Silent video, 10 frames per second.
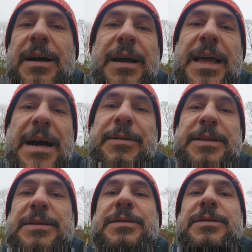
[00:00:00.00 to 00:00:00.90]

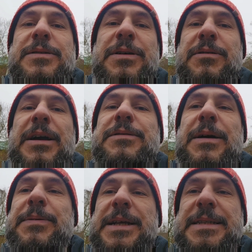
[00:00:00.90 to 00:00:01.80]
coming to do Ride to
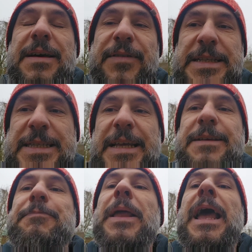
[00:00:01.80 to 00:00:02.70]
Happiness and that's
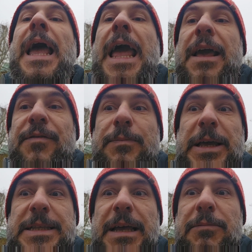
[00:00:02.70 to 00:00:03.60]
it. In the
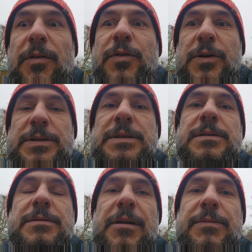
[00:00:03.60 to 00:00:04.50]
meantime, of course,
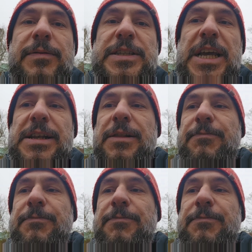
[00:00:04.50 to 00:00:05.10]
subscribe to the channel.